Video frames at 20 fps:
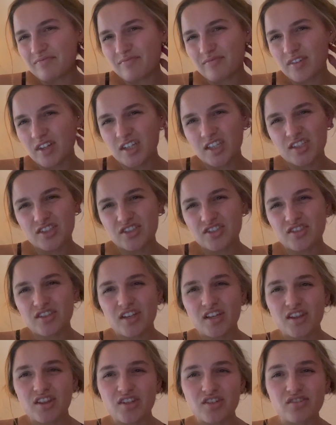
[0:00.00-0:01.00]
Like it's just
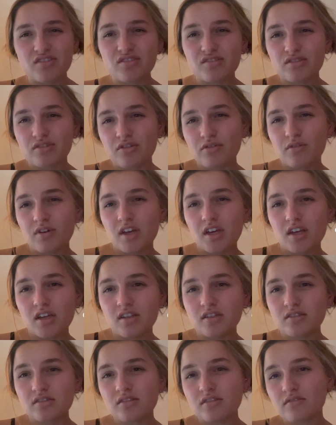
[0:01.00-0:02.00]
like the
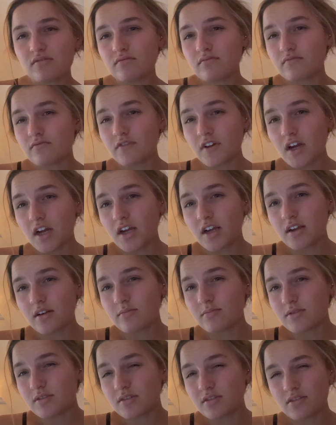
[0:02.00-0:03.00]
studious
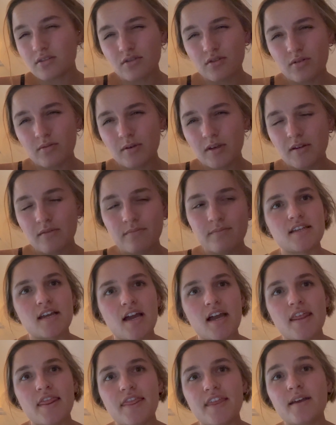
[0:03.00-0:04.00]
vibes, you know what I mean?
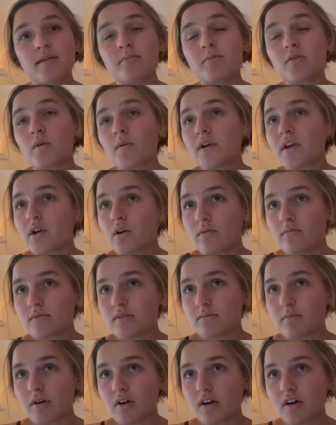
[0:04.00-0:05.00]
I think I'm going home
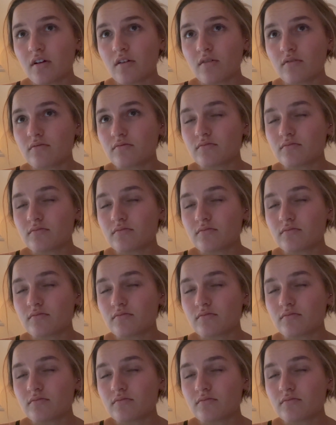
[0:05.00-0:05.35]
tomorrow.